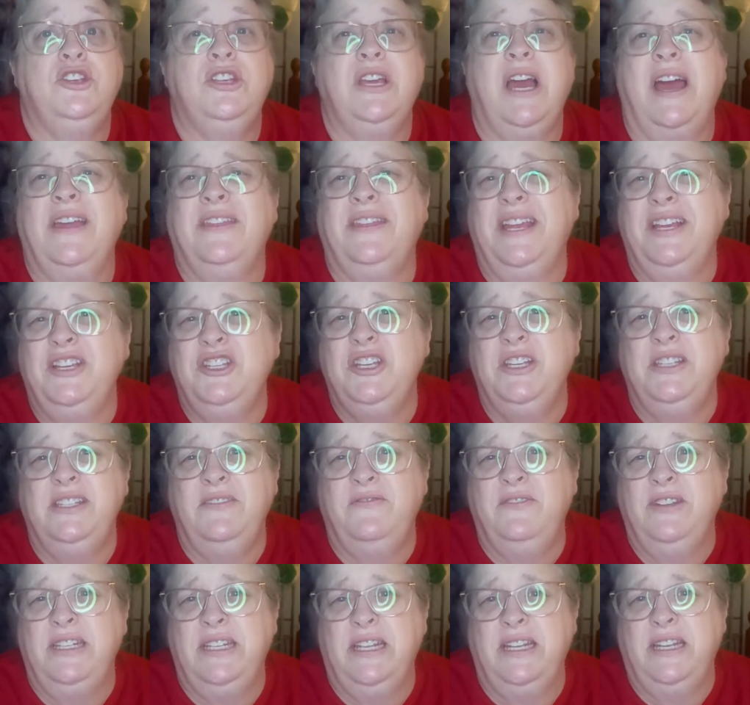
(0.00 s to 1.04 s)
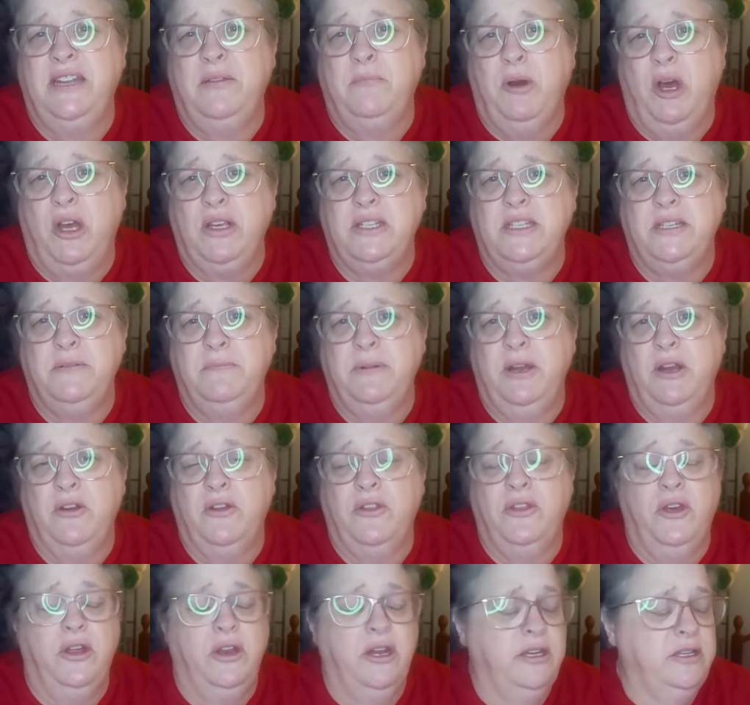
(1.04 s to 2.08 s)
I think she's even done the Boston
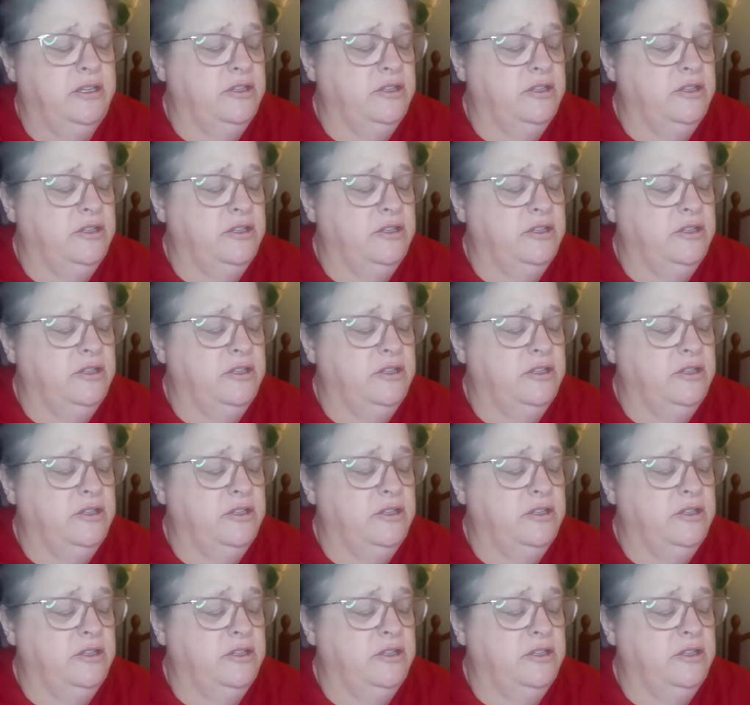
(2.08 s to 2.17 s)
Marathon